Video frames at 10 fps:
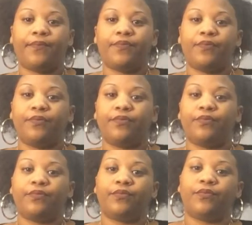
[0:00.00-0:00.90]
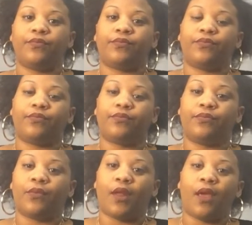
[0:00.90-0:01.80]

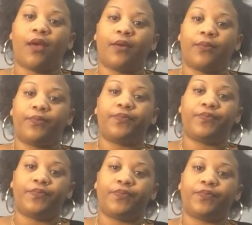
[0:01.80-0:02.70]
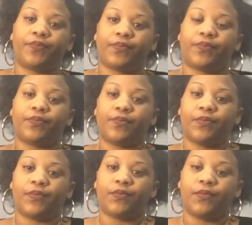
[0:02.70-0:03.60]

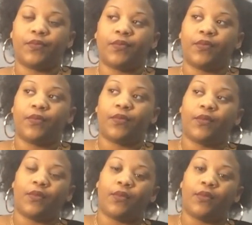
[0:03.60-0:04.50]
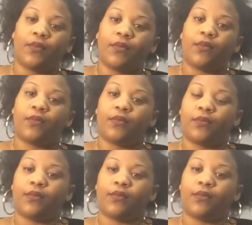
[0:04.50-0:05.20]
[no speech]